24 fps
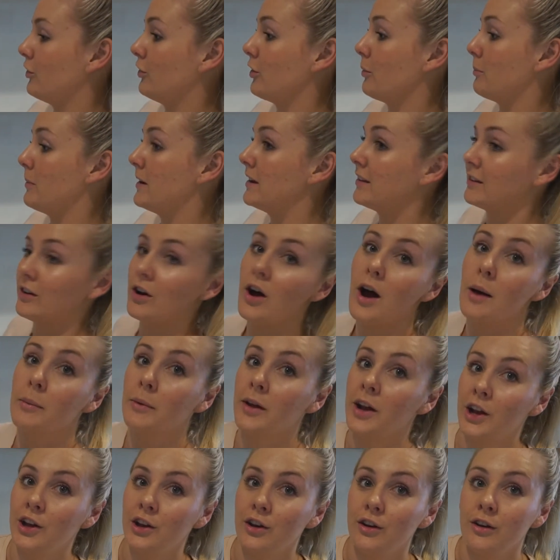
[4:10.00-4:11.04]
the toppings that I'm
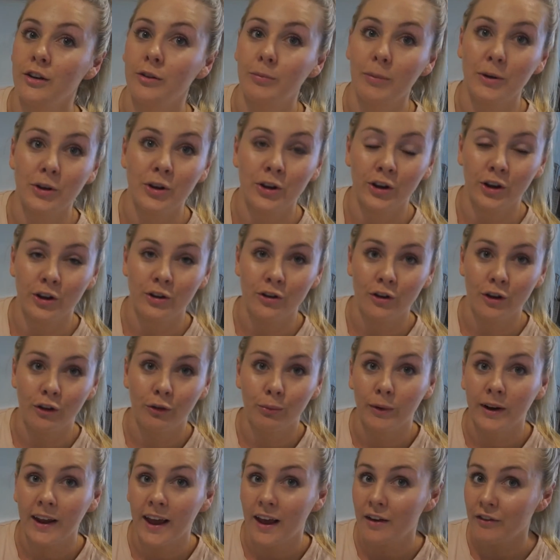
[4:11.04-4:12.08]
gonna use, but you can use
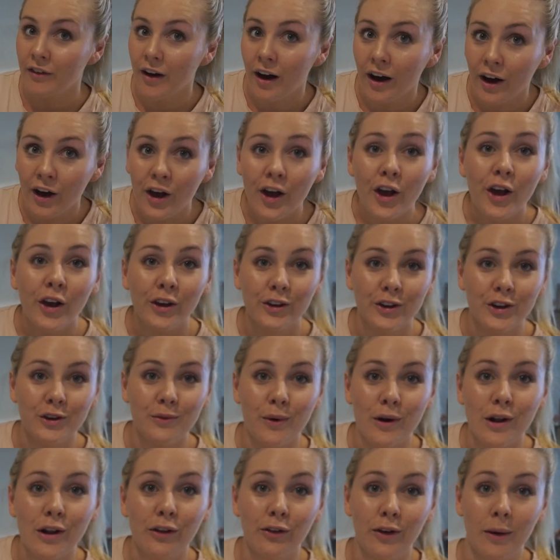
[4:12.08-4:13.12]
whatever you
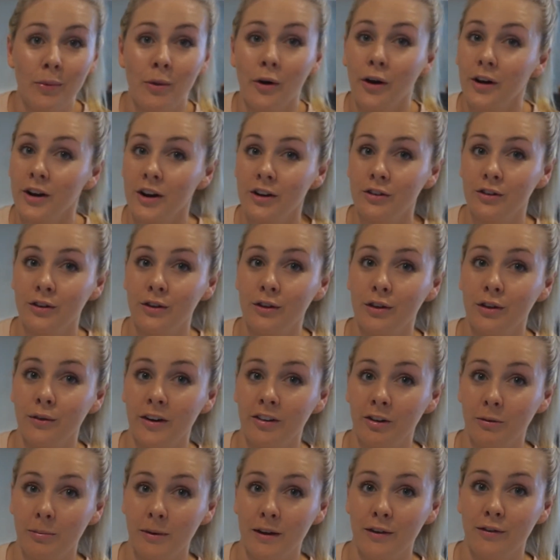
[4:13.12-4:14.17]
want. So I'm not gonna do the
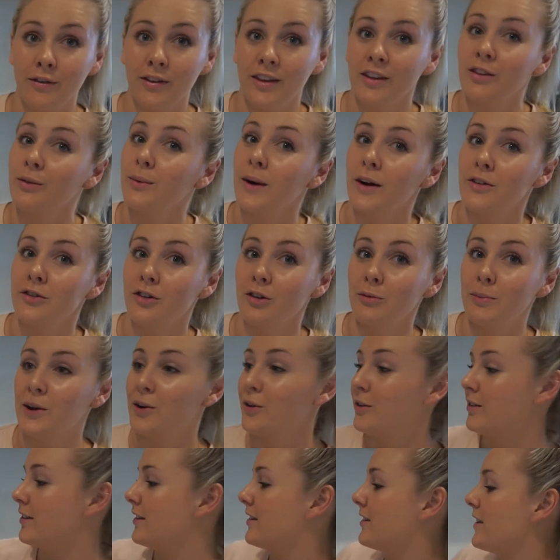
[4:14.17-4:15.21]
recipe for this one just
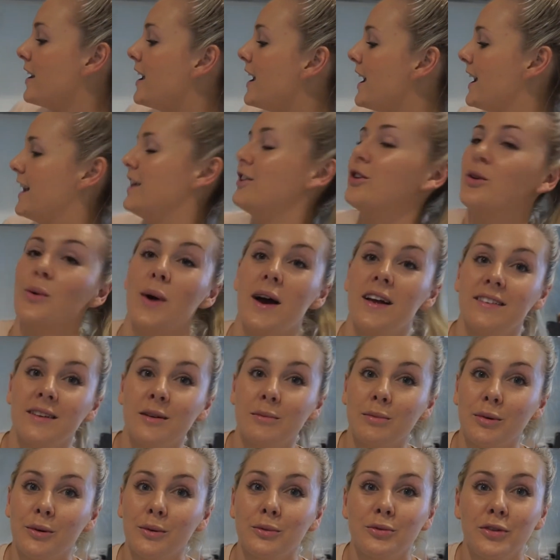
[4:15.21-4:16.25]
because it's quite
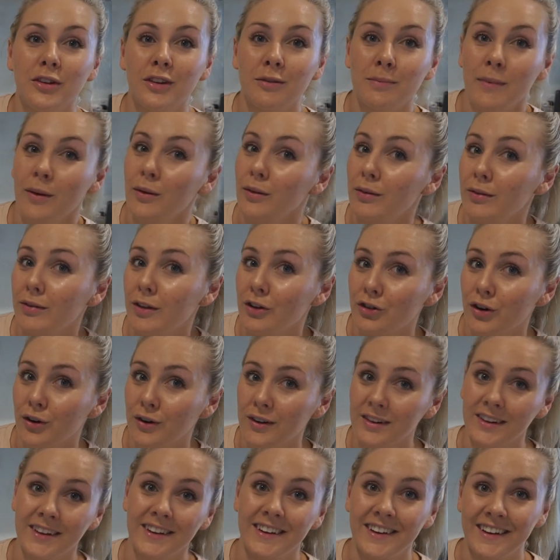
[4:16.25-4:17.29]
simple. Just melt the
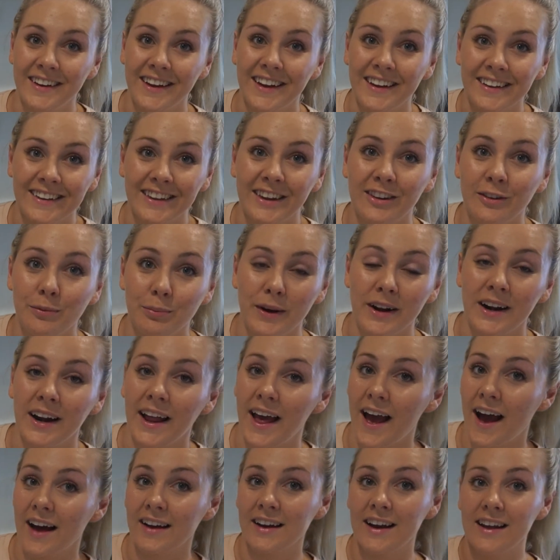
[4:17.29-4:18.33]
chocolate and spread it
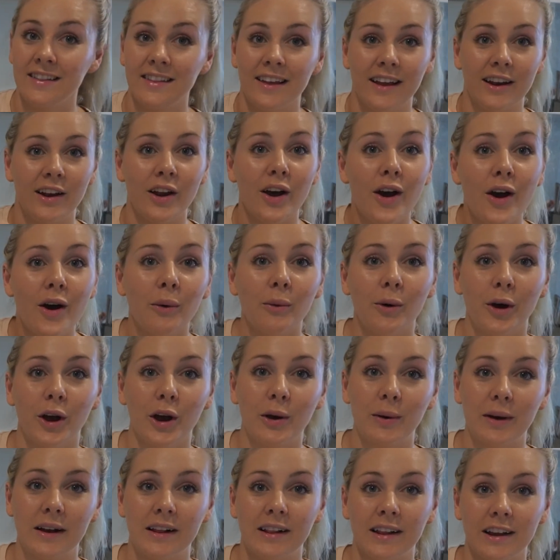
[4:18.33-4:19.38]
out and then
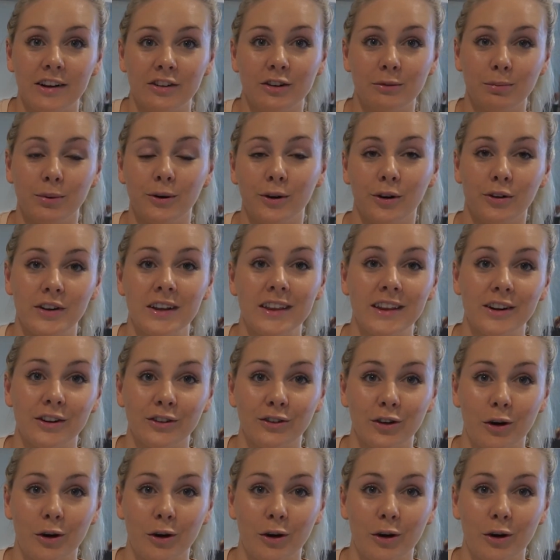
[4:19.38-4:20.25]
work quickly to put on your little